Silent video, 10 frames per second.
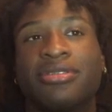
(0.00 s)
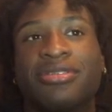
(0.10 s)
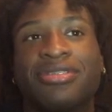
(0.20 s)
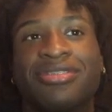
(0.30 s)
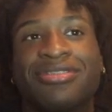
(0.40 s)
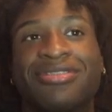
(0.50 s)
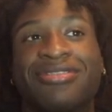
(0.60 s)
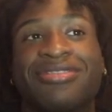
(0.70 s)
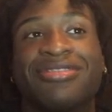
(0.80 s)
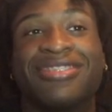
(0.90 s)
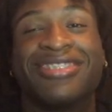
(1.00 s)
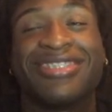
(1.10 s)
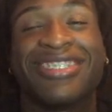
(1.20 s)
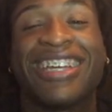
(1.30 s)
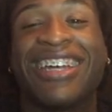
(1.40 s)
I
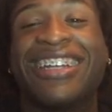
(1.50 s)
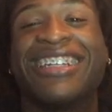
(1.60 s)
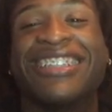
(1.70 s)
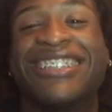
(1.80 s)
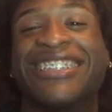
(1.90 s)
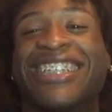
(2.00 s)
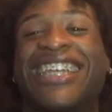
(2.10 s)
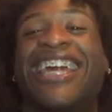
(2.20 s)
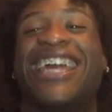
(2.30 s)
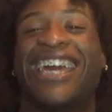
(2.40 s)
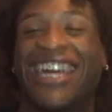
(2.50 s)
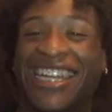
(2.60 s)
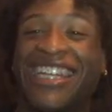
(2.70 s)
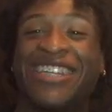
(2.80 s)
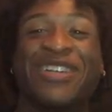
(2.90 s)
ain't going to say that. I'm
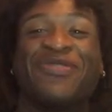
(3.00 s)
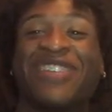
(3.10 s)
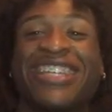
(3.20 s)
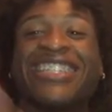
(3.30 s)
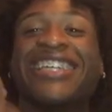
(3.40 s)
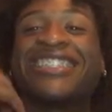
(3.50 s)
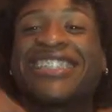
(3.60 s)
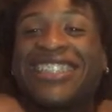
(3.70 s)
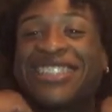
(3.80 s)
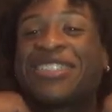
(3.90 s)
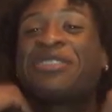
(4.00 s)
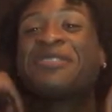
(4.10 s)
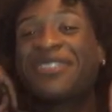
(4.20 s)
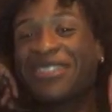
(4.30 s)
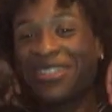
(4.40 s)
not even going to finish that sentence.
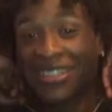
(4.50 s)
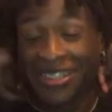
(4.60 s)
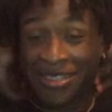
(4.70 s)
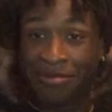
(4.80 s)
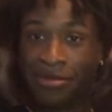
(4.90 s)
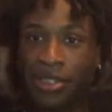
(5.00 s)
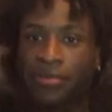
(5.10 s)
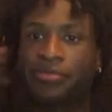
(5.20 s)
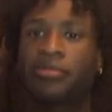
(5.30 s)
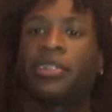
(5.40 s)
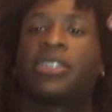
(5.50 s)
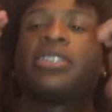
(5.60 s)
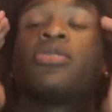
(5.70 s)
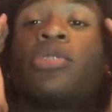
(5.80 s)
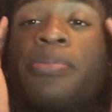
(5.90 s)
But just
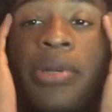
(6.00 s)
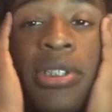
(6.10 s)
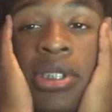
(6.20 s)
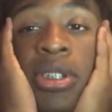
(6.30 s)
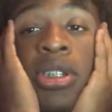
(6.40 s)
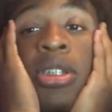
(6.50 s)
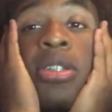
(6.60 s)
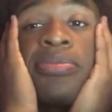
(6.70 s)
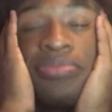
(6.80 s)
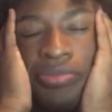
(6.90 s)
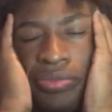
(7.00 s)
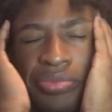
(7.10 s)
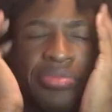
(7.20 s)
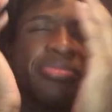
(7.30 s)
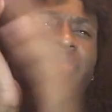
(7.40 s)
because one person,
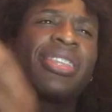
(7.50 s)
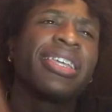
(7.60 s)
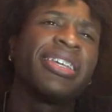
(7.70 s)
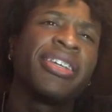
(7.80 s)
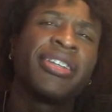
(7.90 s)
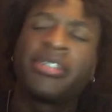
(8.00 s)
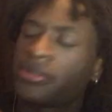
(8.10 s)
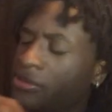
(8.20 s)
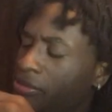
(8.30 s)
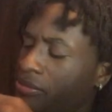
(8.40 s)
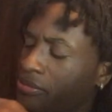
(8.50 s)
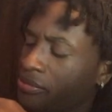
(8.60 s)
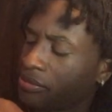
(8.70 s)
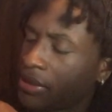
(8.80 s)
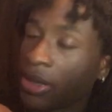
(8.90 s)
you know,
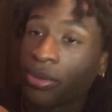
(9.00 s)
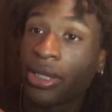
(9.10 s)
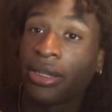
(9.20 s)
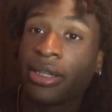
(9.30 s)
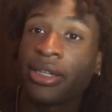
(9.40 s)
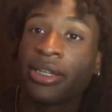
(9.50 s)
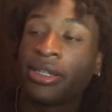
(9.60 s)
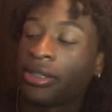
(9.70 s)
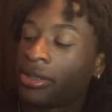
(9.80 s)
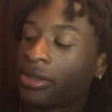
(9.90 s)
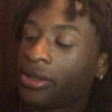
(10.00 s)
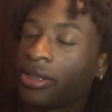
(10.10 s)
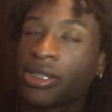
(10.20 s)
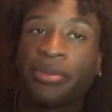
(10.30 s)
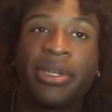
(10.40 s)
did what they did,
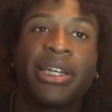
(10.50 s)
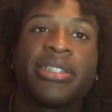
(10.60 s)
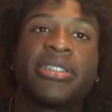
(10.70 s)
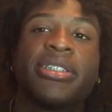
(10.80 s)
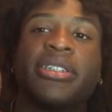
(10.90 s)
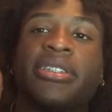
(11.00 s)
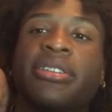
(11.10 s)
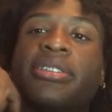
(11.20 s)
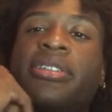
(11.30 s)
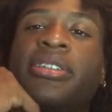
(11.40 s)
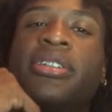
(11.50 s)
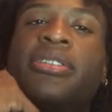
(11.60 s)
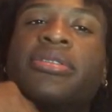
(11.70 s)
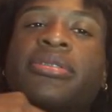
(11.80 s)
doesn't mean I should, you know.